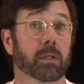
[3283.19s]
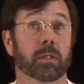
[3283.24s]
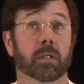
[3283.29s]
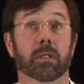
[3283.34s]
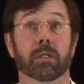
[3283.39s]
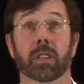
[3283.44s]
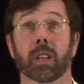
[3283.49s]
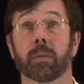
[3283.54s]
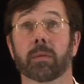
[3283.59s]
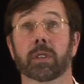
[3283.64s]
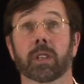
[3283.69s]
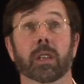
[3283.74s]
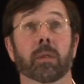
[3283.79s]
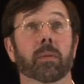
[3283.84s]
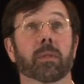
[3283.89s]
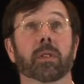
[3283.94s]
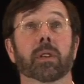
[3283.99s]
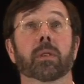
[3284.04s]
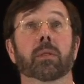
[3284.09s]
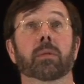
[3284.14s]
and sometimes
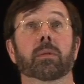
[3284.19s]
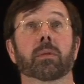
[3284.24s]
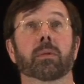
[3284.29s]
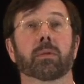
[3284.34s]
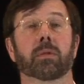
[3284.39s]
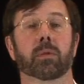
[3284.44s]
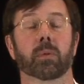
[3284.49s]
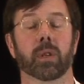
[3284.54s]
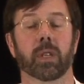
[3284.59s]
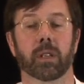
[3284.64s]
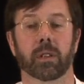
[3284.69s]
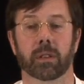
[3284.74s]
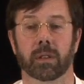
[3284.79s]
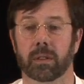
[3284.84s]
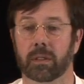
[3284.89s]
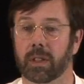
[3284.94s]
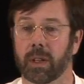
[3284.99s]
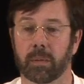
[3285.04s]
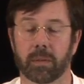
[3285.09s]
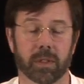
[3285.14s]
they are so sweet and
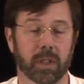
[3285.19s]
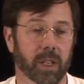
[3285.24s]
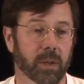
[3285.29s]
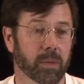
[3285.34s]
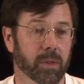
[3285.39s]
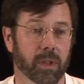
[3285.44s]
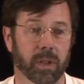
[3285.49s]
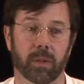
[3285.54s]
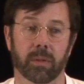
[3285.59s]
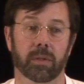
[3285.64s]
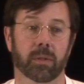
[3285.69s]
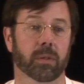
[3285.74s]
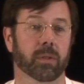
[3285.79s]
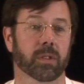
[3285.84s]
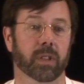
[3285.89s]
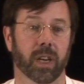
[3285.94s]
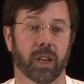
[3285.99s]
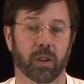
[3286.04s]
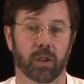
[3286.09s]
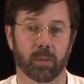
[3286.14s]
sometimes they are so
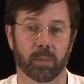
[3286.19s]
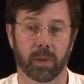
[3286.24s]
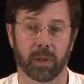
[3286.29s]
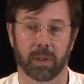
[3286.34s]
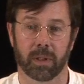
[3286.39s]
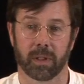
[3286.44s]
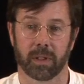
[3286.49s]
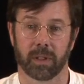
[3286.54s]
terrible.